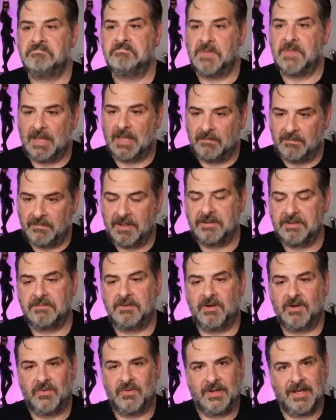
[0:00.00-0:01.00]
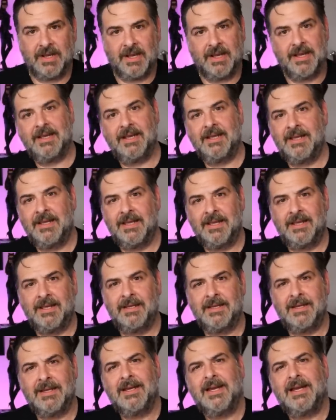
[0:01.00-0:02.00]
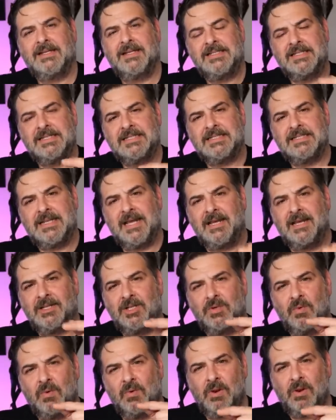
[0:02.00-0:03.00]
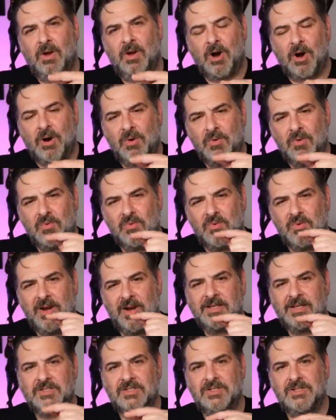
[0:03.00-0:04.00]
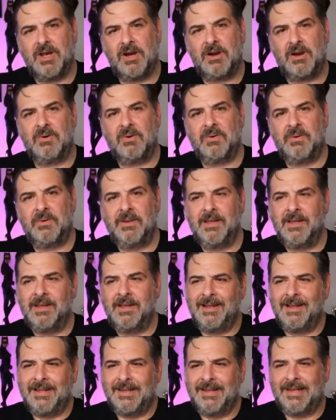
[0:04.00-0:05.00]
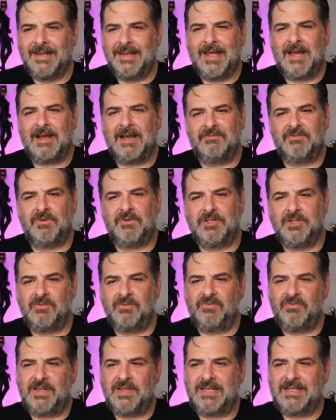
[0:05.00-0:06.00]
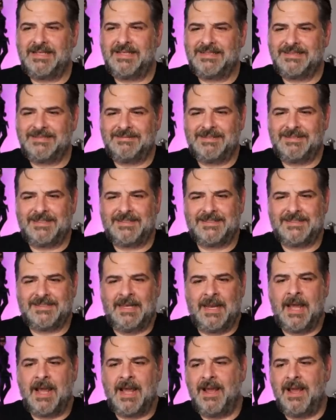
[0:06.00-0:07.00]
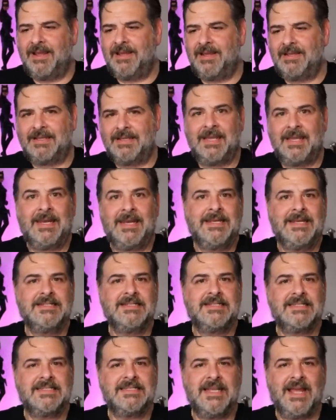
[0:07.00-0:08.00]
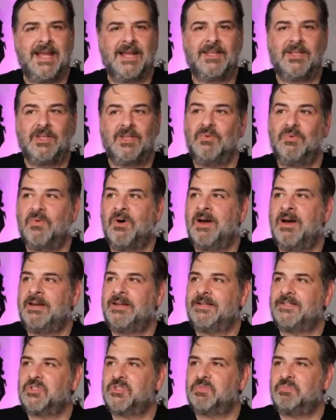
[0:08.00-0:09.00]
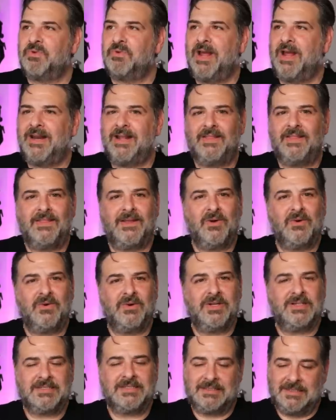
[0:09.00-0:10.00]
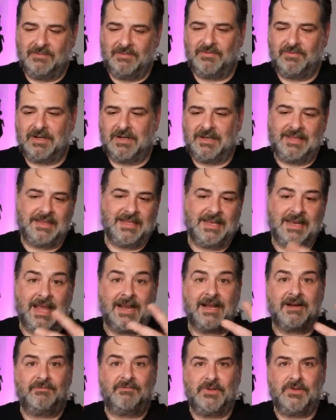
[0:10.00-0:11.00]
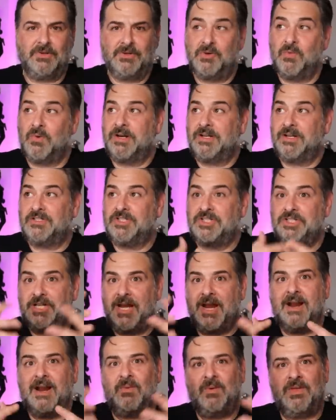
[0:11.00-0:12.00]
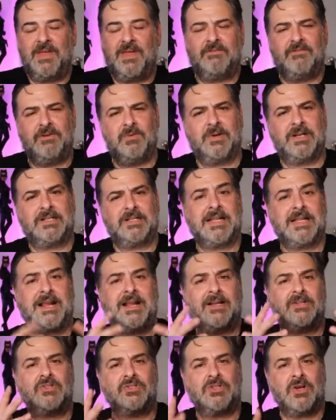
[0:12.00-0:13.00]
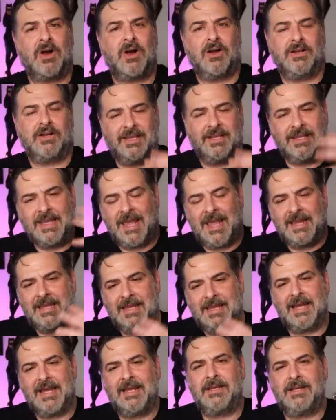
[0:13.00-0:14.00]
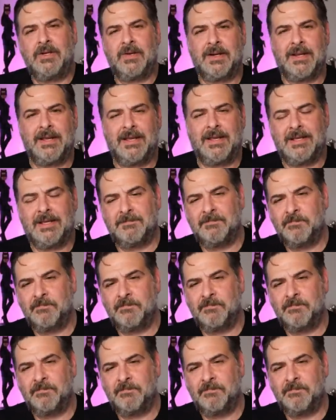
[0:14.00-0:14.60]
I'm like, okay. And she said, you will always know Love, when you feel it, it's like getting sick. You want to spread it, though it's differently than like a flu. You want to share it with everyone. It's like a song you can't get out of your head.